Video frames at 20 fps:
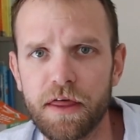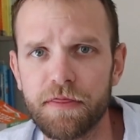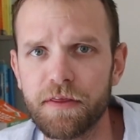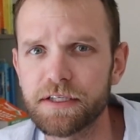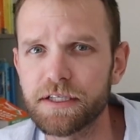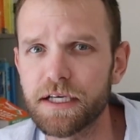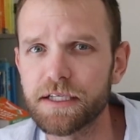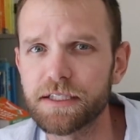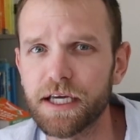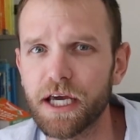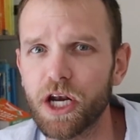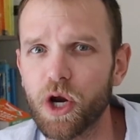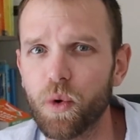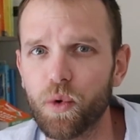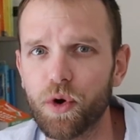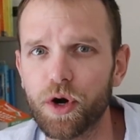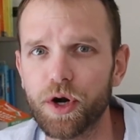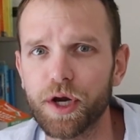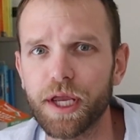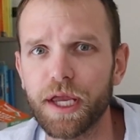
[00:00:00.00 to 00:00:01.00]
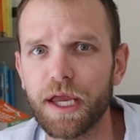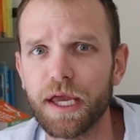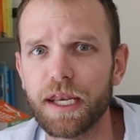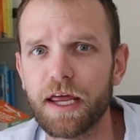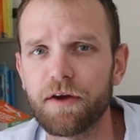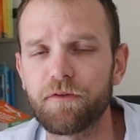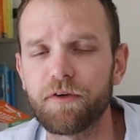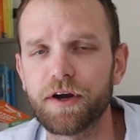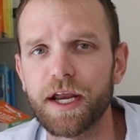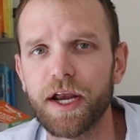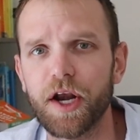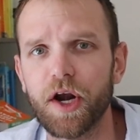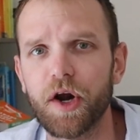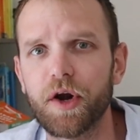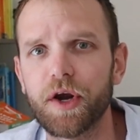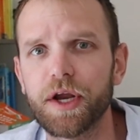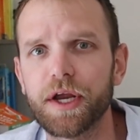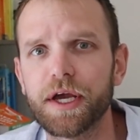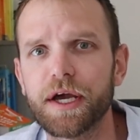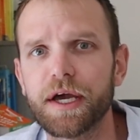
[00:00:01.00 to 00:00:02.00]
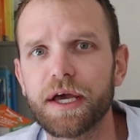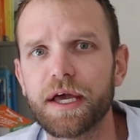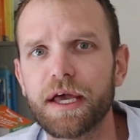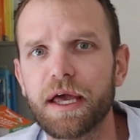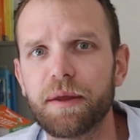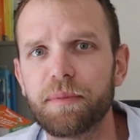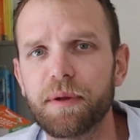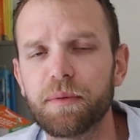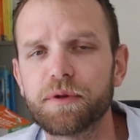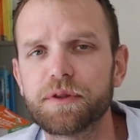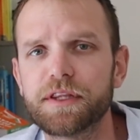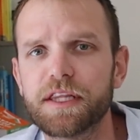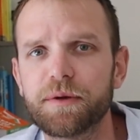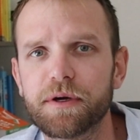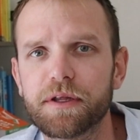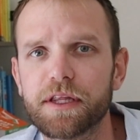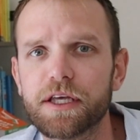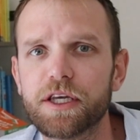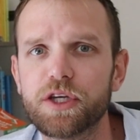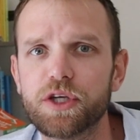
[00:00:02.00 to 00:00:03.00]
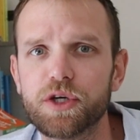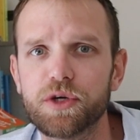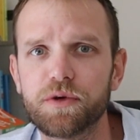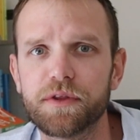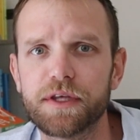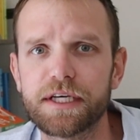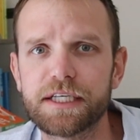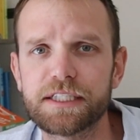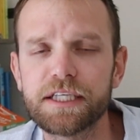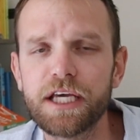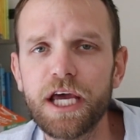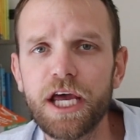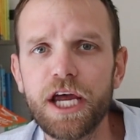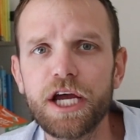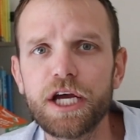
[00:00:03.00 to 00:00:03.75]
and this isn't going to work in every area, and people typically do this